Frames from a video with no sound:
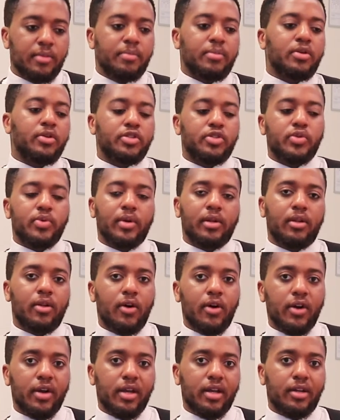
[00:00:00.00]
push you
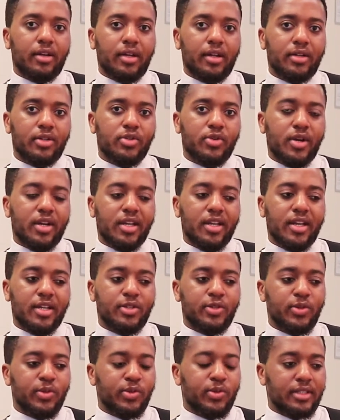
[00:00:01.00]
along and try to
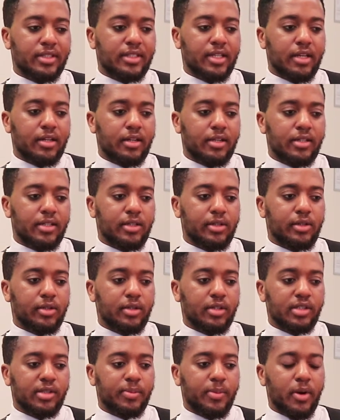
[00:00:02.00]
get you to sign a deal
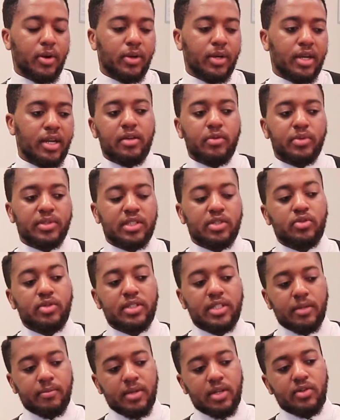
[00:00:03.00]
on the spot. It was
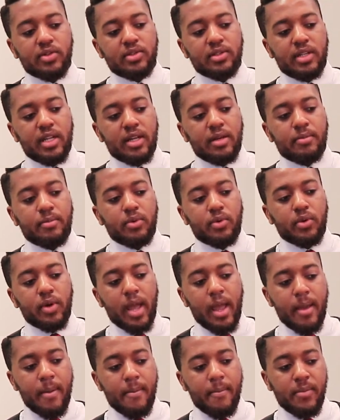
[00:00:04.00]
interesting because Ningbo
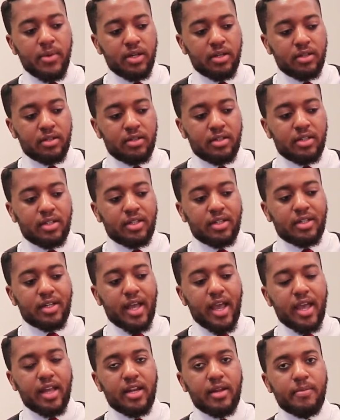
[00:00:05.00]
M
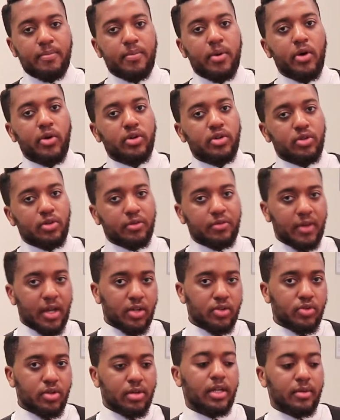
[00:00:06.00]
had a partner
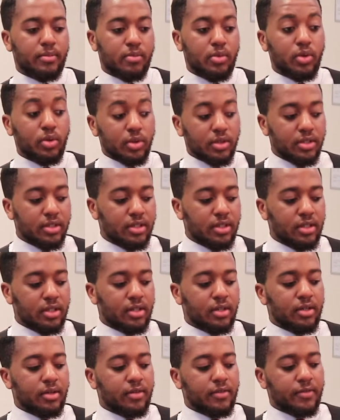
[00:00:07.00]
factory, a mold
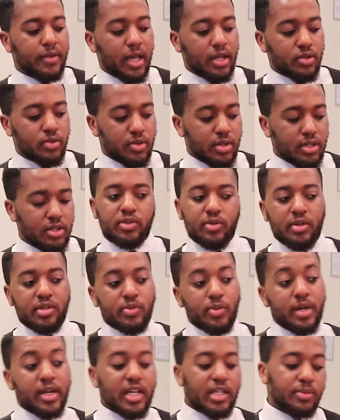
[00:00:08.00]
factory. So
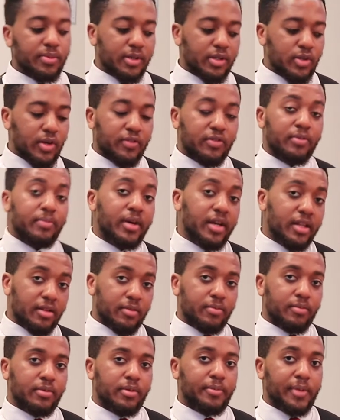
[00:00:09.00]
there's one aspect, you have to buy the
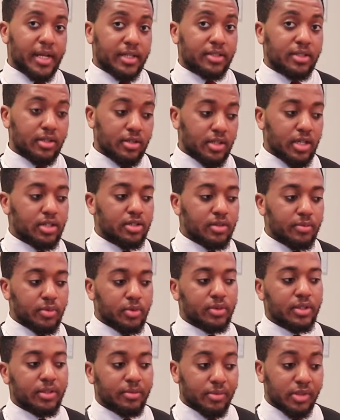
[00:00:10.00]
plastic injection
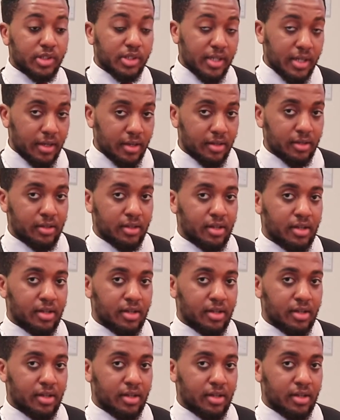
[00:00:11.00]
molding machine,